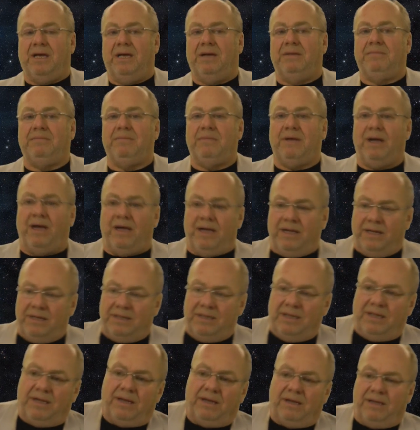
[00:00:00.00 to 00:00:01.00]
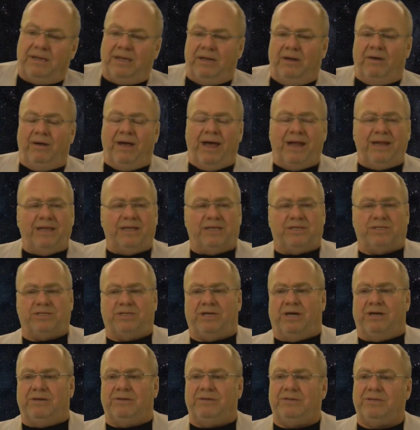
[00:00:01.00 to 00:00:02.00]
Alex
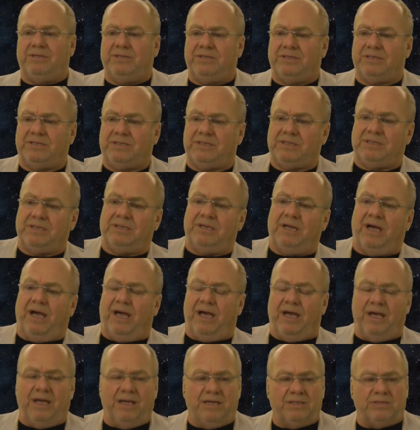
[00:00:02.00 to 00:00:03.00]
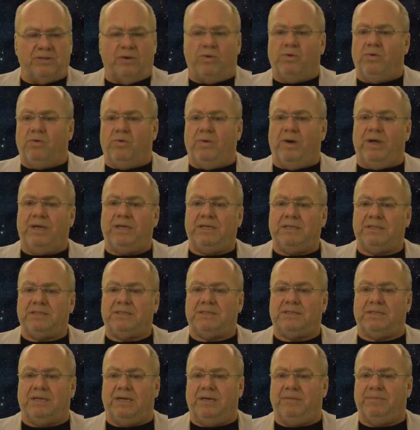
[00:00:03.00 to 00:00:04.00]
Jones has
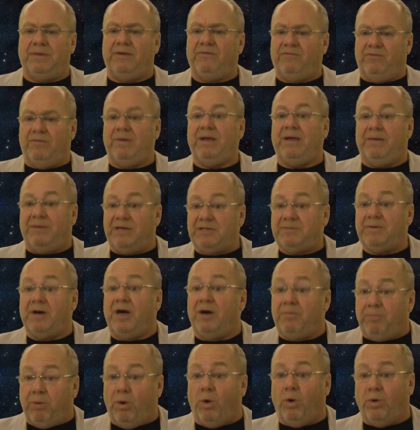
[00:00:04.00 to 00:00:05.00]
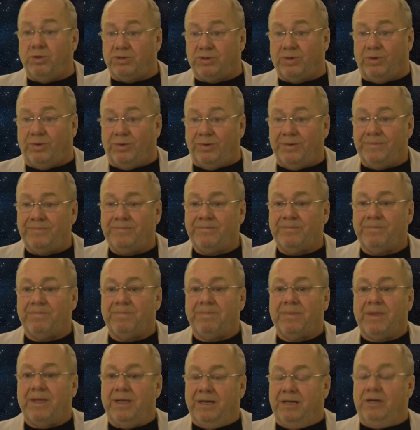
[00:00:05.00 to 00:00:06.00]
always been, for me, I mean, it's a portal.
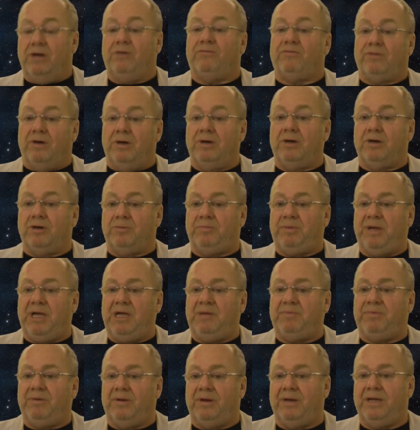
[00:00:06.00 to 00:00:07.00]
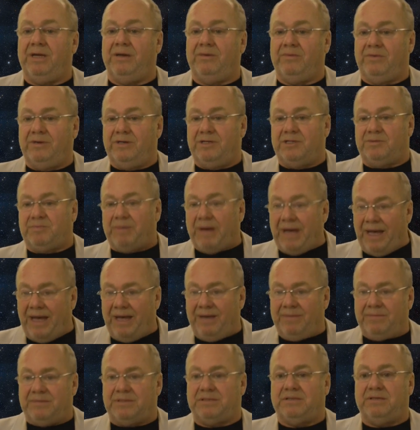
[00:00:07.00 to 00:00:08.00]
For a lot of people, it was
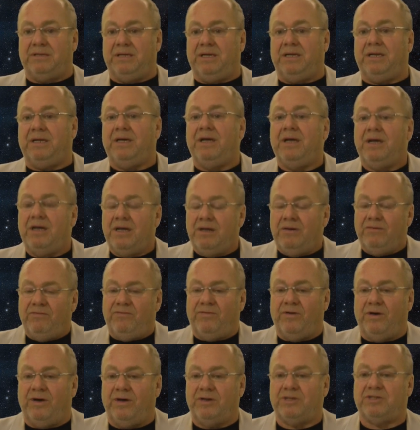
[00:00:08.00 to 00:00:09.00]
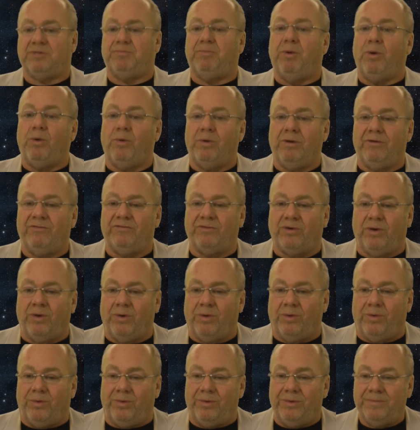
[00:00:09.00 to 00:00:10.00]
perhaps the first port of
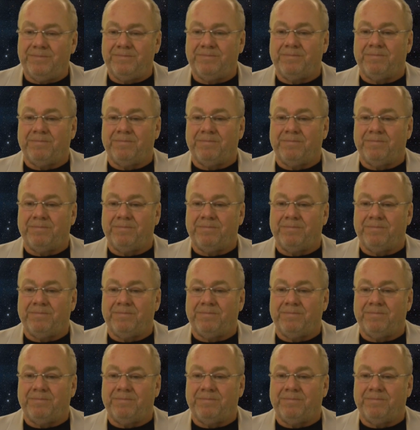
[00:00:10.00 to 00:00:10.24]
call,